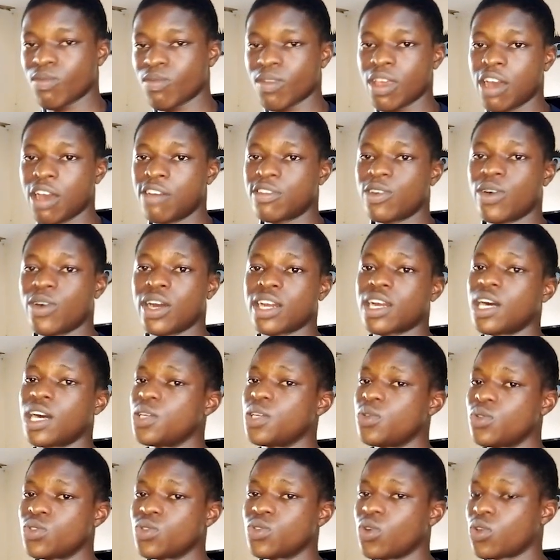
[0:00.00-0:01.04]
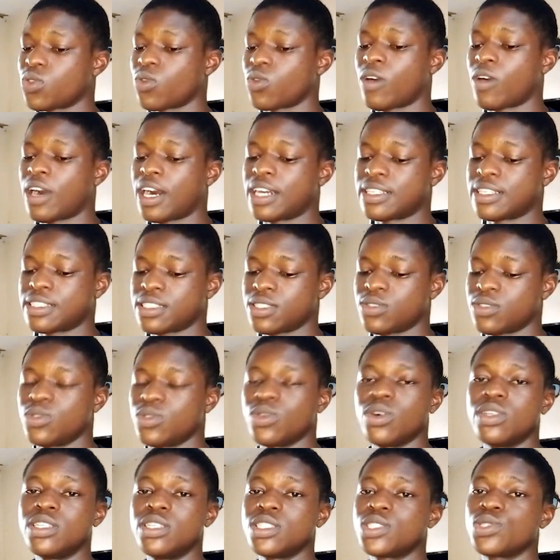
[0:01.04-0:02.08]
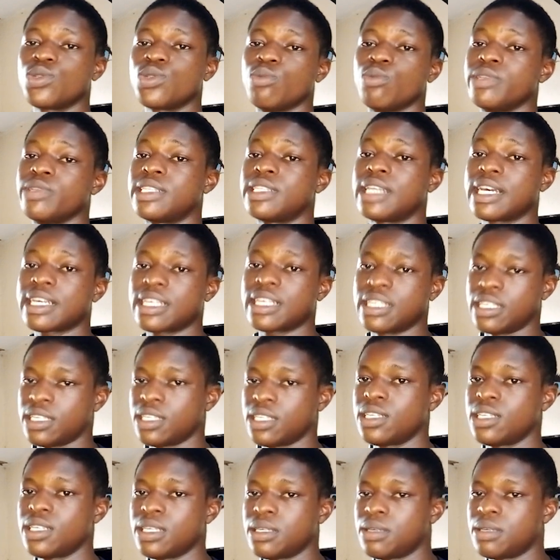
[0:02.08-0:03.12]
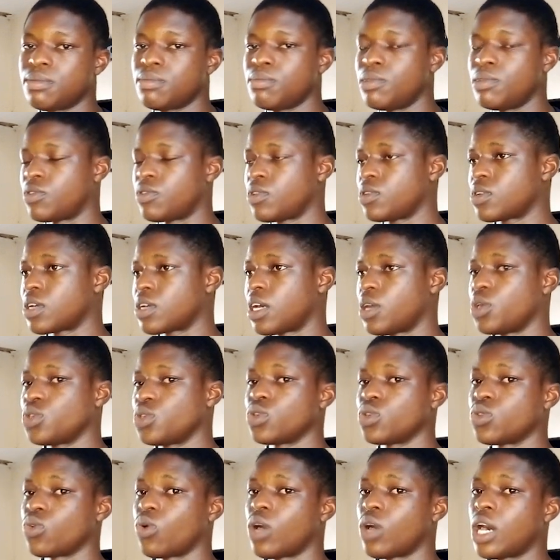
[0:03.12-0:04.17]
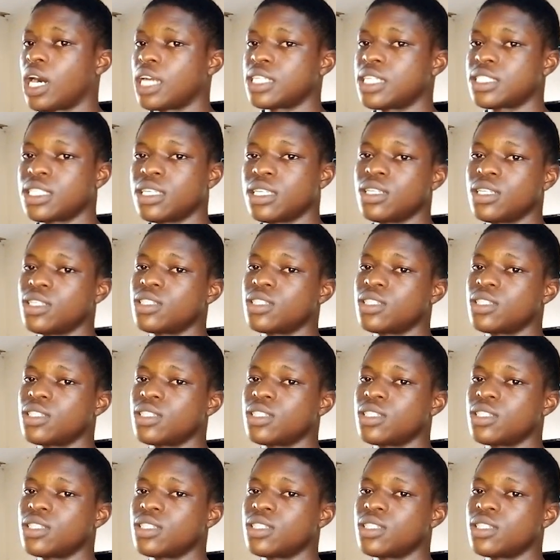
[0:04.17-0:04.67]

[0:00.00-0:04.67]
Everyone can use auto ads. You don't need to be techie before you can use auto ads.